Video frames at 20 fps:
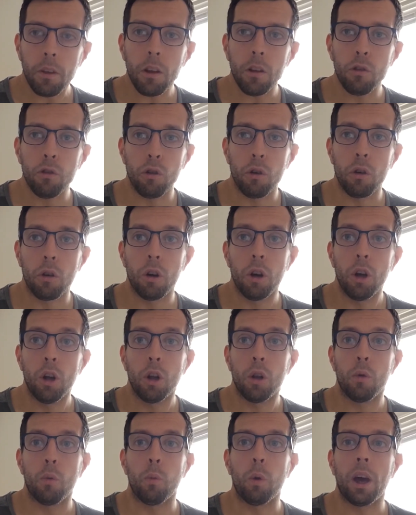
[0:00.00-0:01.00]
So
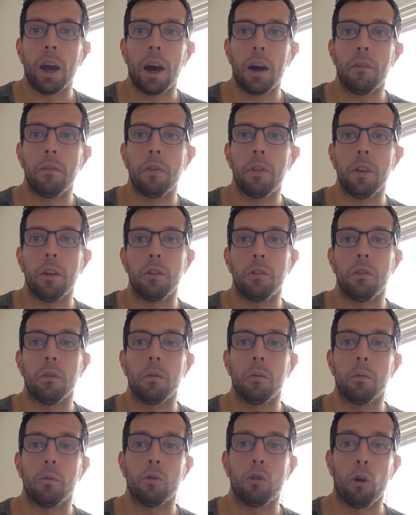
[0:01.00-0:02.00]
we have this
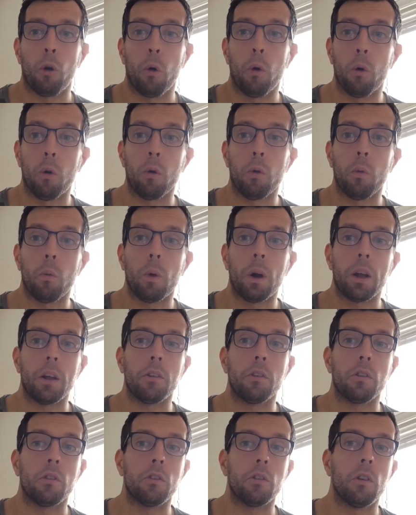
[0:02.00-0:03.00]
tone where he's
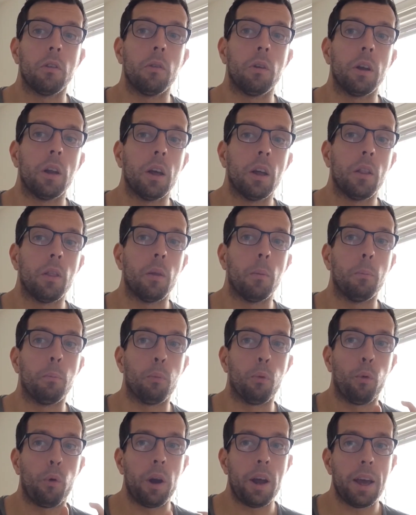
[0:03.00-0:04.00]
considering the
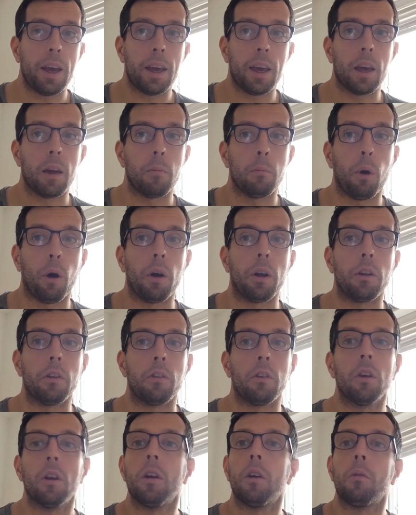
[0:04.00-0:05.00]
breaking point